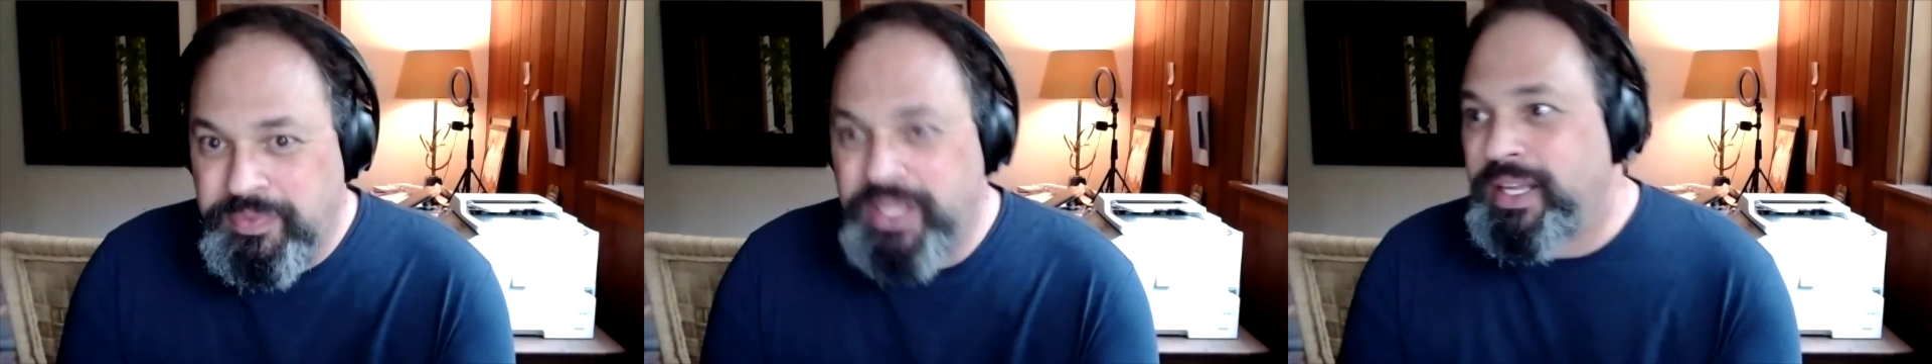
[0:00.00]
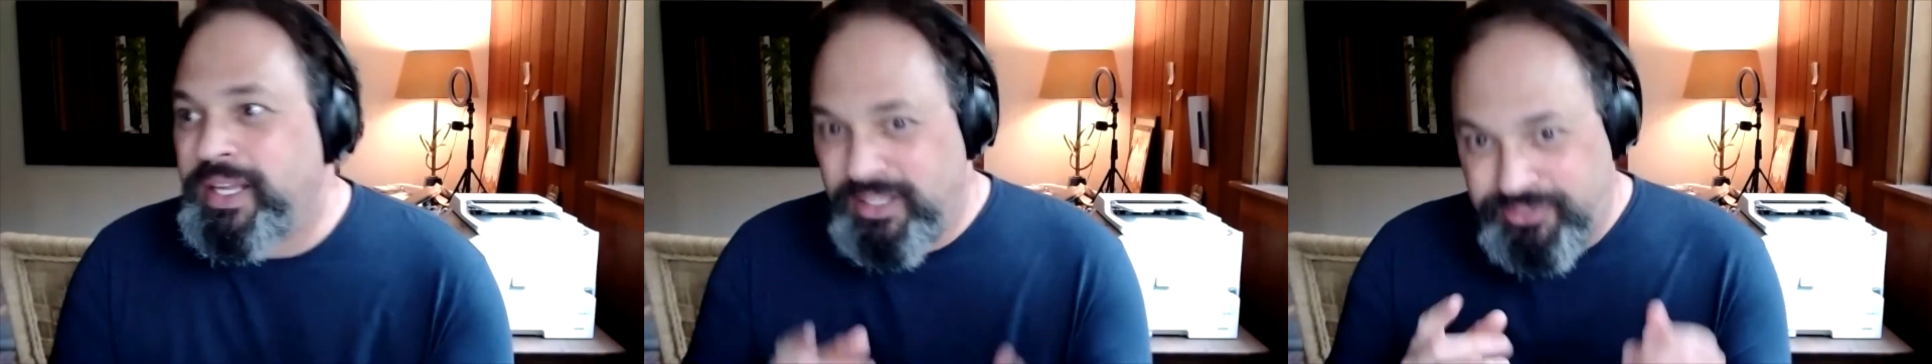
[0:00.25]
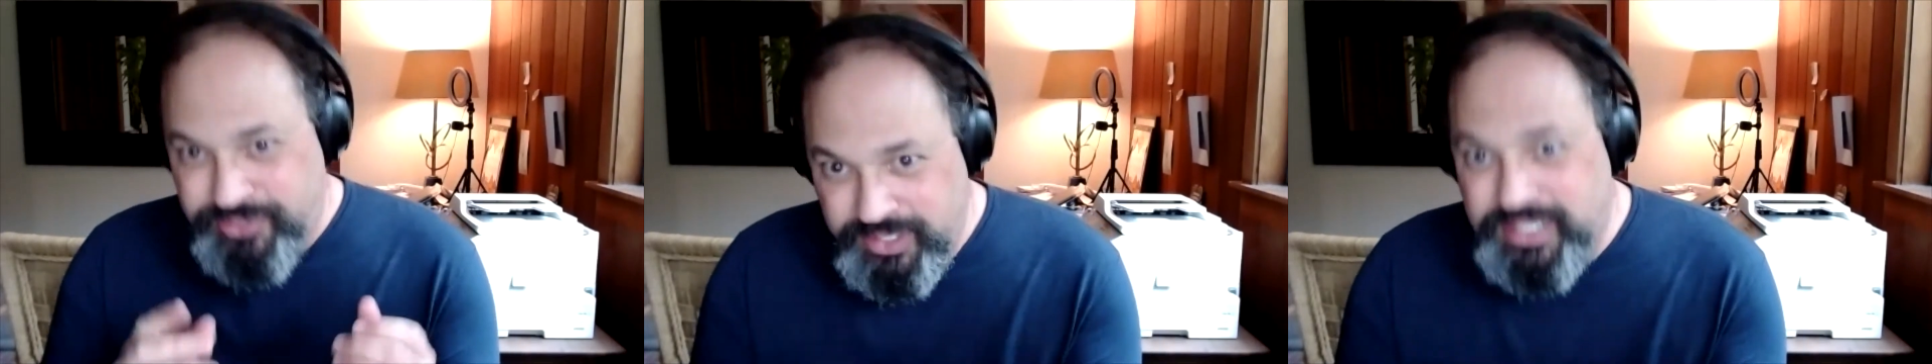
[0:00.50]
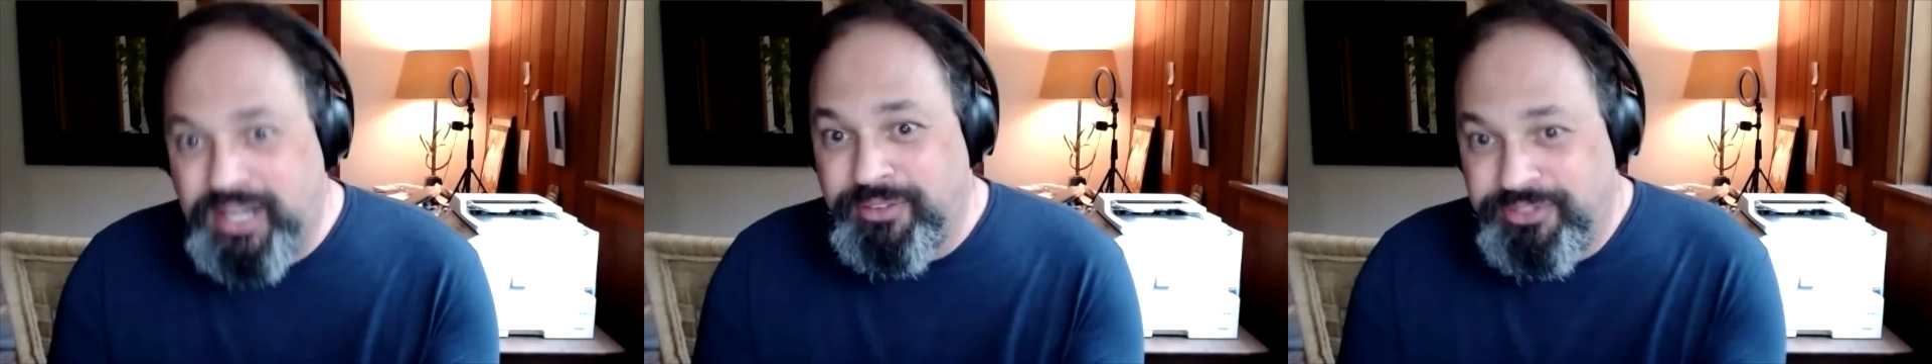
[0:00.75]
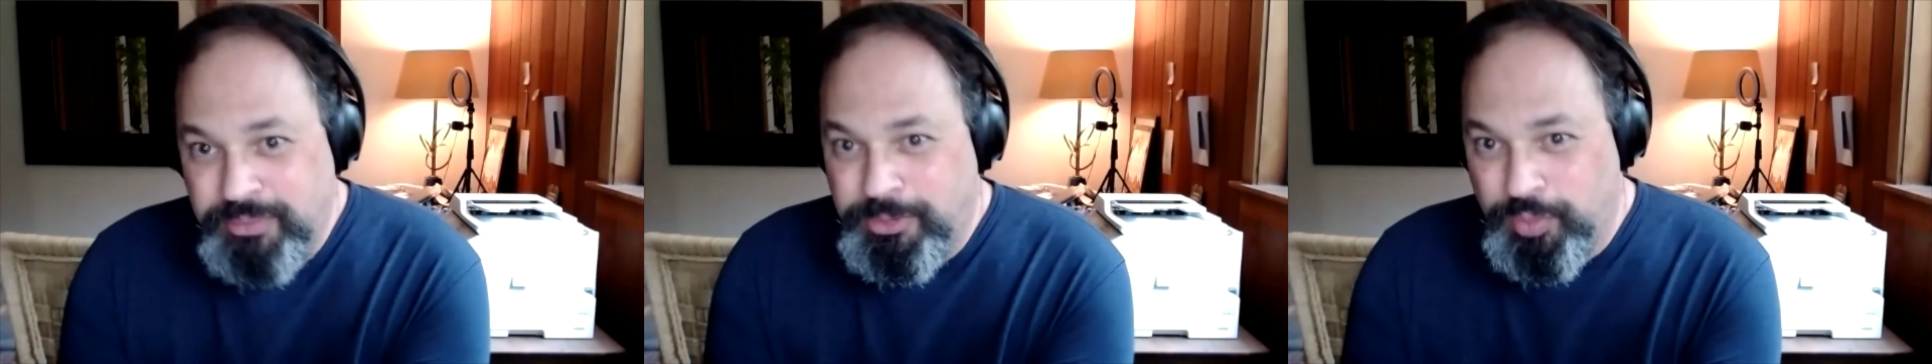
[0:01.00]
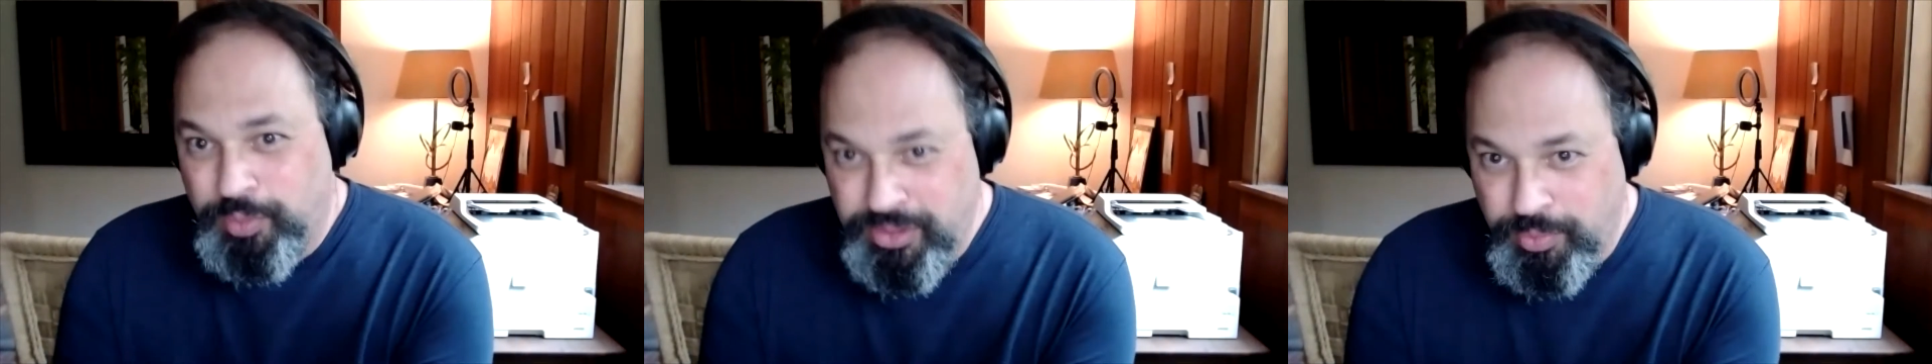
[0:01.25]
If they're
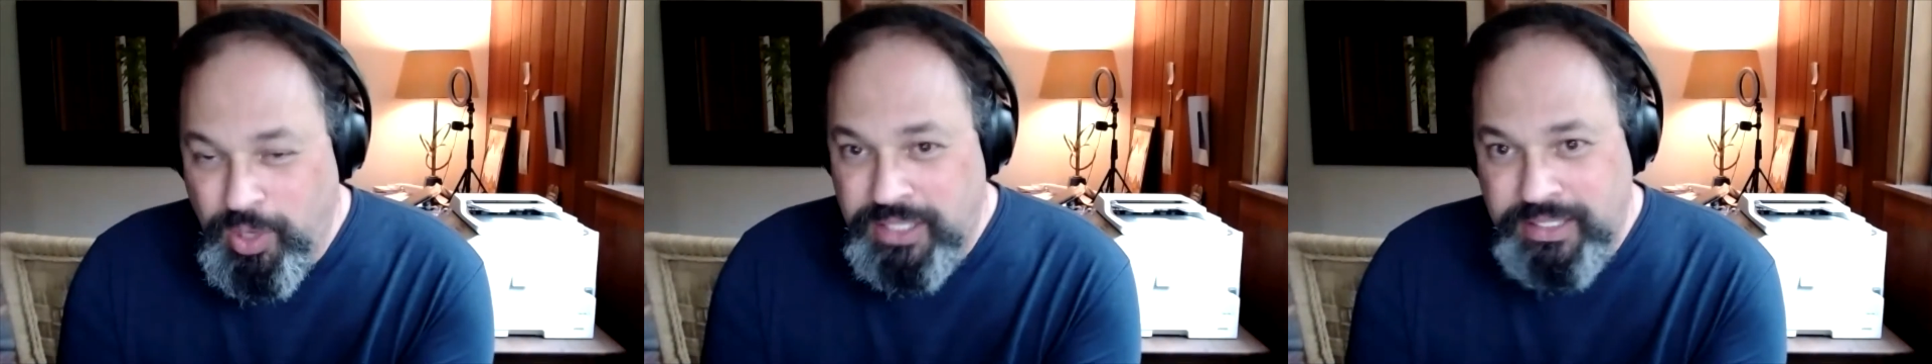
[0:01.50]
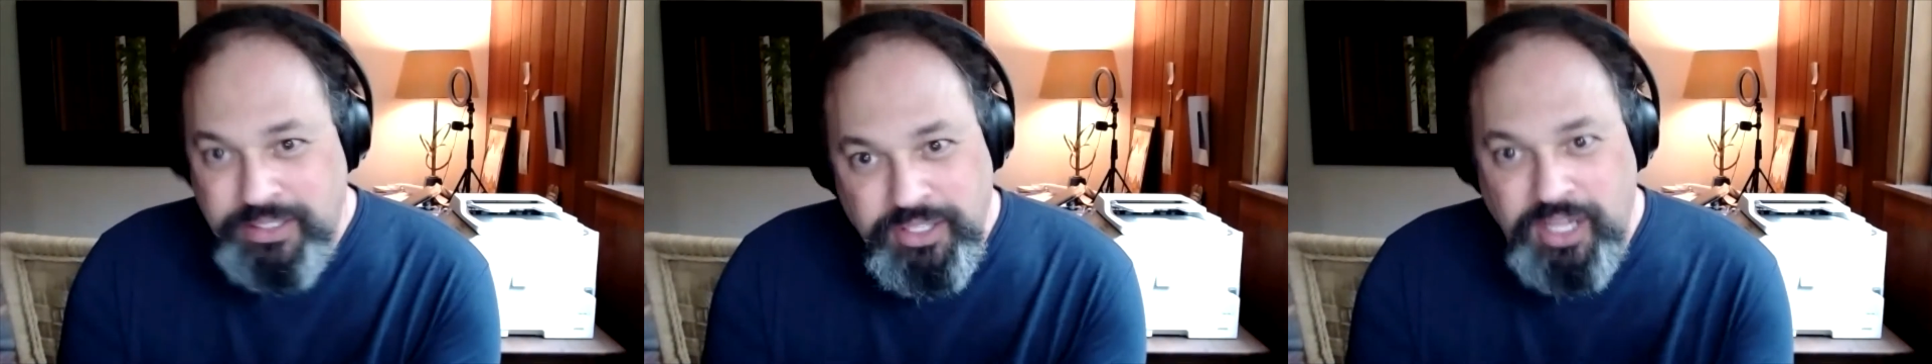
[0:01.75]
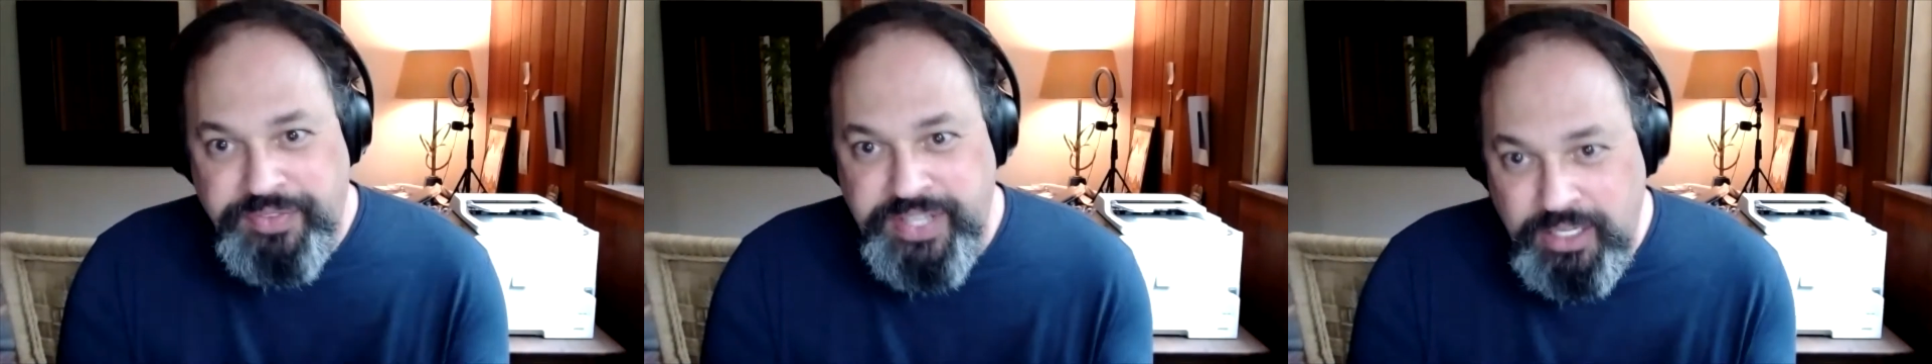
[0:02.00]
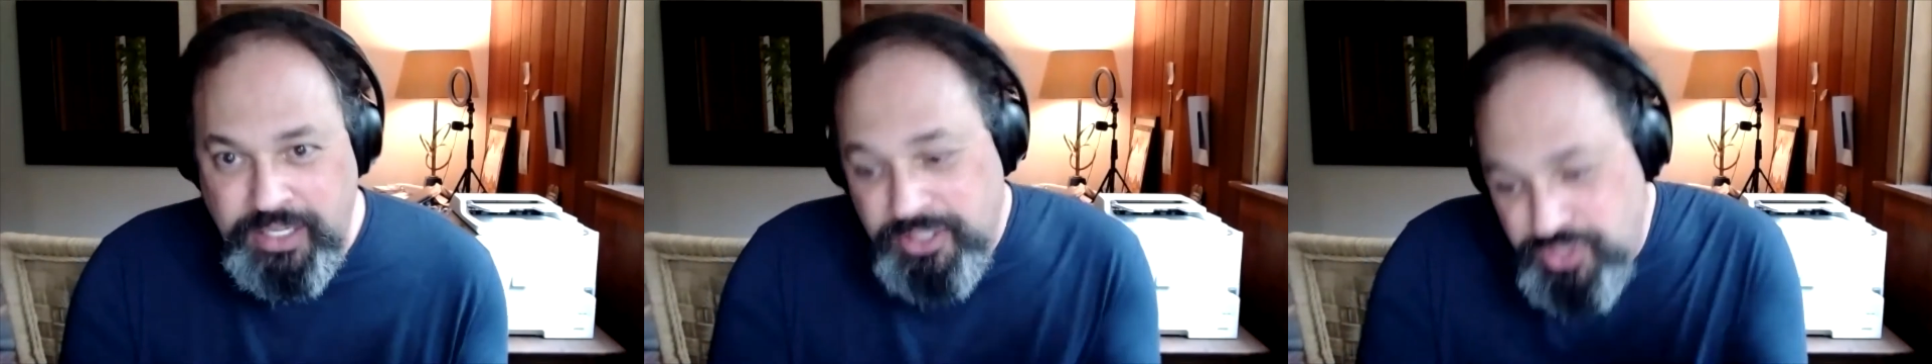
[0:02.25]
comfortable with one and not the other,